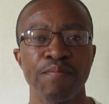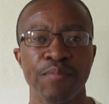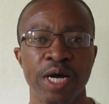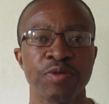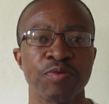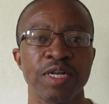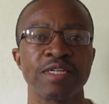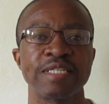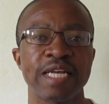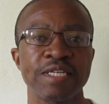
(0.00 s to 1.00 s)
But when
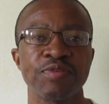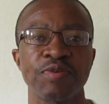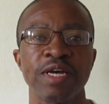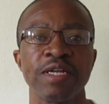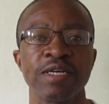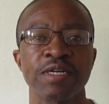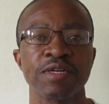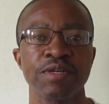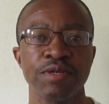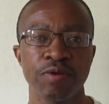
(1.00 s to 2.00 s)
it starts
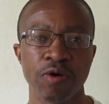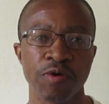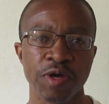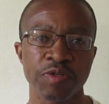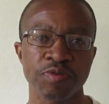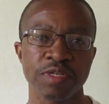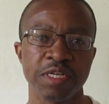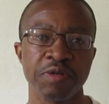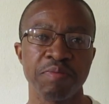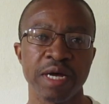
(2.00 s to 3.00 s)
raining, you are going to
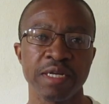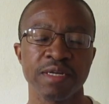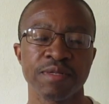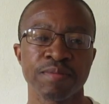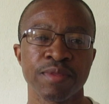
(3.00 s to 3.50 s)
need money.